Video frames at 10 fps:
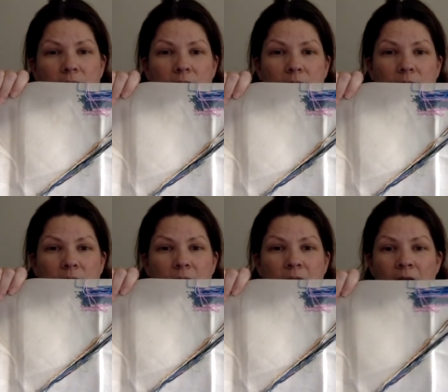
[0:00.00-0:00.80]
too.
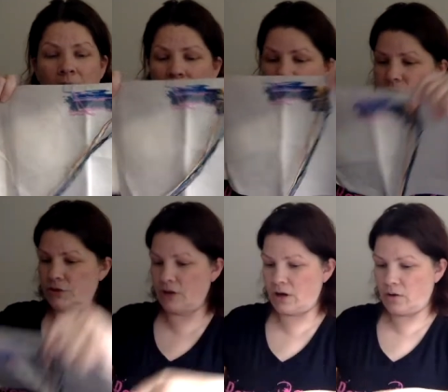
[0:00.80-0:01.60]

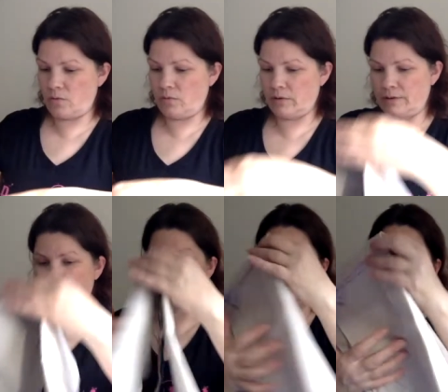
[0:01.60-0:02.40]
So
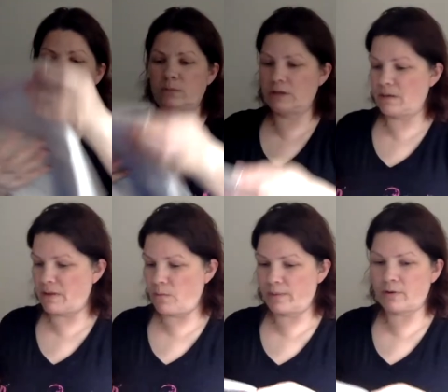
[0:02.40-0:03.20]
this was on my
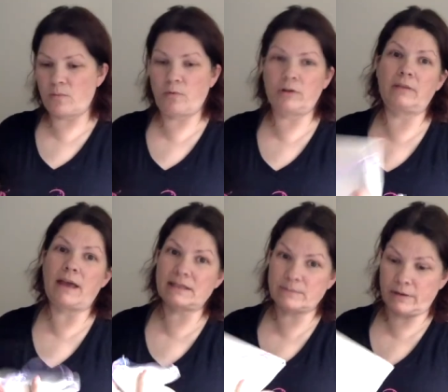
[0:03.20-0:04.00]
WIPGO board
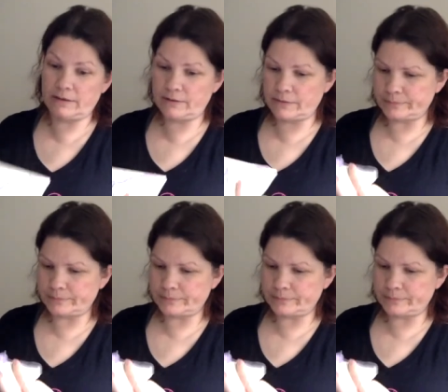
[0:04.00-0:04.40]
last month.